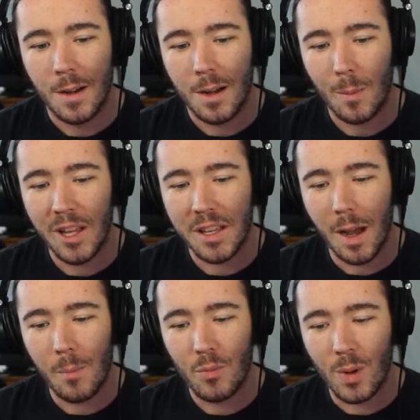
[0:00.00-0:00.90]

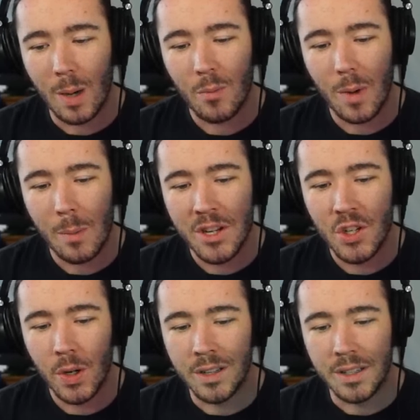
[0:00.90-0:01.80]
I'm
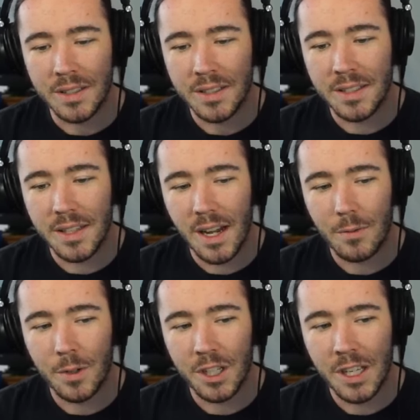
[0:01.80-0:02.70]
enjoying this. This is
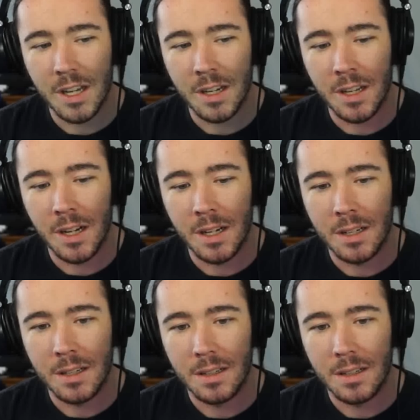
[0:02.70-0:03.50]
not really a